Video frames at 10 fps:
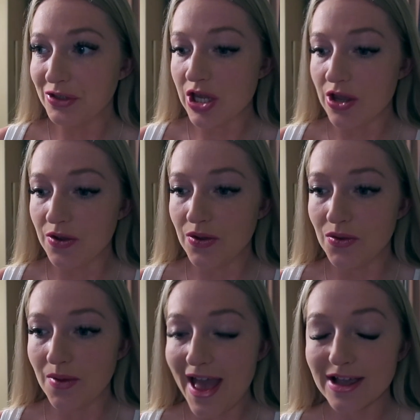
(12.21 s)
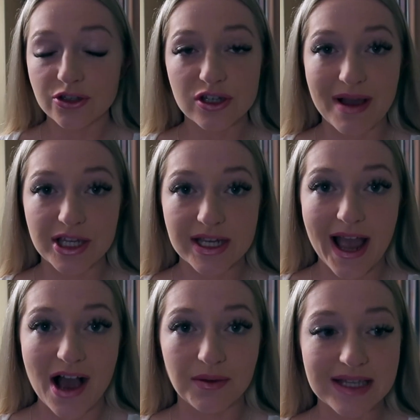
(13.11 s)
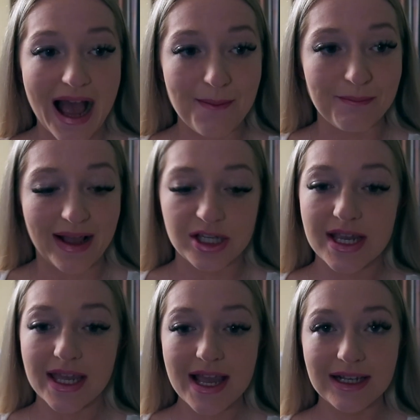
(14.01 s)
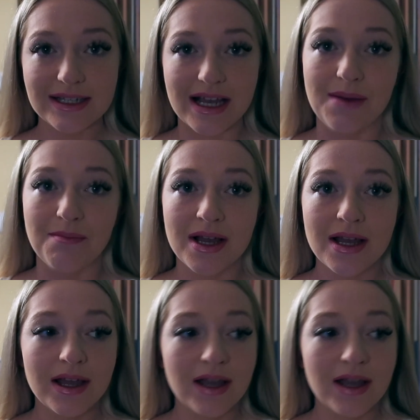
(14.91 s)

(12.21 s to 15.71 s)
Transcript: to extra magic hours at Magic Kingdom.